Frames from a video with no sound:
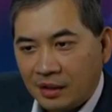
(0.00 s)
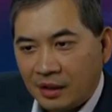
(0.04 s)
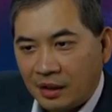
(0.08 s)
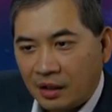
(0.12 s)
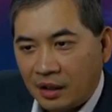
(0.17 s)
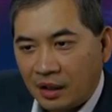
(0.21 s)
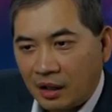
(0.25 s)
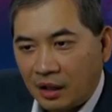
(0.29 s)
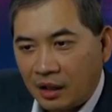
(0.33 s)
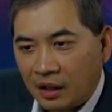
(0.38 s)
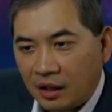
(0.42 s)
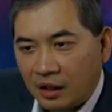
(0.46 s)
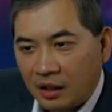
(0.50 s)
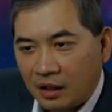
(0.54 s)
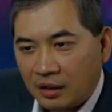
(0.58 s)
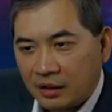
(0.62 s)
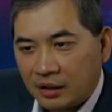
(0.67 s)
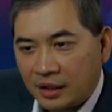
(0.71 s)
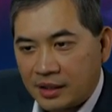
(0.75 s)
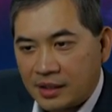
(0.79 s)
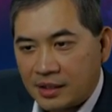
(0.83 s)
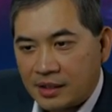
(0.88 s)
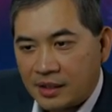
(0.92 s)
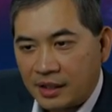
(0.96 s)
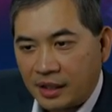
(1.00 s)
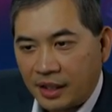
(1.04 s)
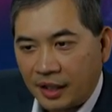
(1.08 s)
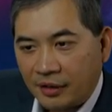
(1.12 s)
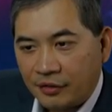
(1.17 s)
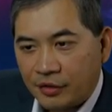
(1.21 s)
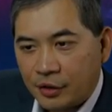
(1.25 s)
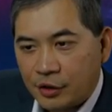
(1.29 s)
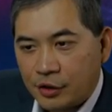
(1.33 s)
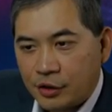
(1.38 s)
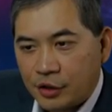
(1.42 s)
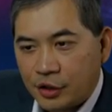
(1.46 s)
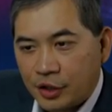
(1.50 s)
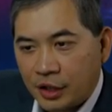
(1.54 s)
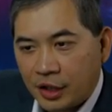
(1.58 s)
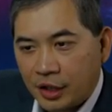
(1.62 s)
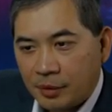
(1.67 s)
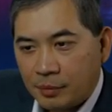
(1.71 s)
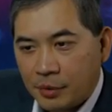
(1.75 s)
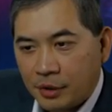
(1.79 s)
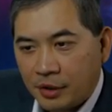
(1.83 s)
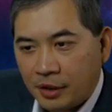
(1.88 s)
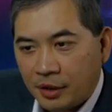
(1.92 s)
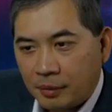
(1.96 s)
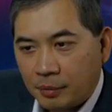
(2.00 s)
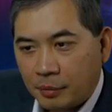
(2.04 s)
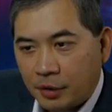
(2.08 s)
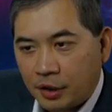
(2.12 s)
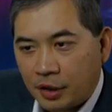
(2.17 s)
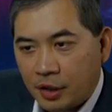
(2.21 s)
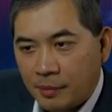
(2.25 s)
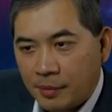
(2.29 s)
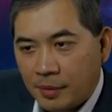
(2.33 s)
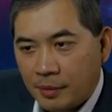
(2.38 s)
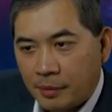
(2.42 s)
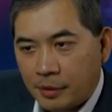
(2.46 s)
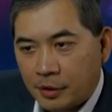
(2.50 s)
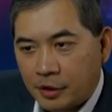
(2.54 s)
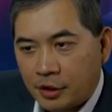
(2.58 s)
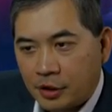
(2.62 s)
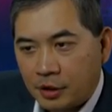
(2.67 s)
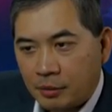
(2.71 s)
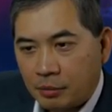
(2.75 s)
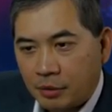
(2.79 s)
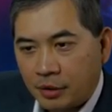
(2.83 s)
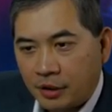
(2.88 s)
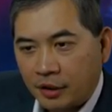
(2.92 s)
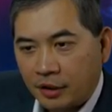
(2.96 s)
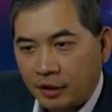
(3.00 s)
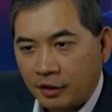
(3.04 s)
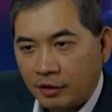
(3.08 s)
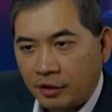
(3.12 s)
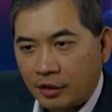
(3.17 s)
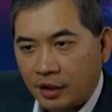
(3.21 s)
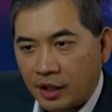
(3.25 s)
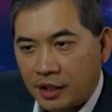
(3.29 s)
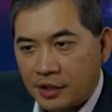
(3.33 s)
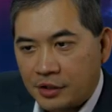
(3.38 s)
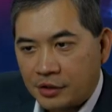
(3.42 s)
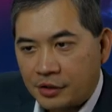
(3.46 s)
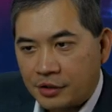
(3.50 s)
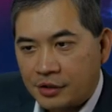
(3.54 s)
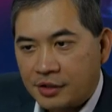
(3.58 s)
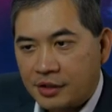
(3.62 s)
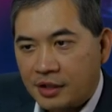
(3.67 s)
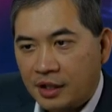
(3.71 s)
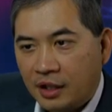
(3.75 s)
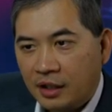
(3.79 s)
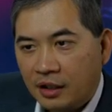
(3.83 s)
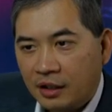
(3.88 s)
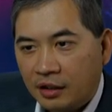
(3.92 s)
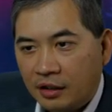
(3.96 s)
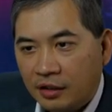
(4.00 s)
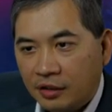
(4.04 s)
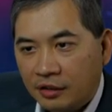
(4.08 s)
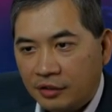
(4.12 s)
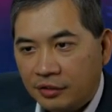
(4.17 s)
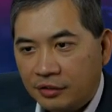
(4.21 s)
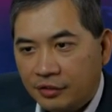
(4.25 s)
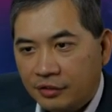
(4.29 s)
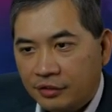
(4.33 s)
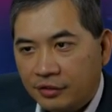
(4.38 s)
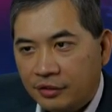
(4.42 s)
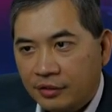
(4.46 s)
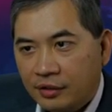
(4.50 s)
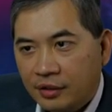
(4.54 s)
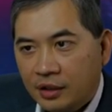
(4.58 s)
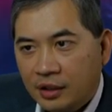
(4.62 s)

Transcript: Uh, let's see. If you ship, you need a permit, but you can bring it across yourself.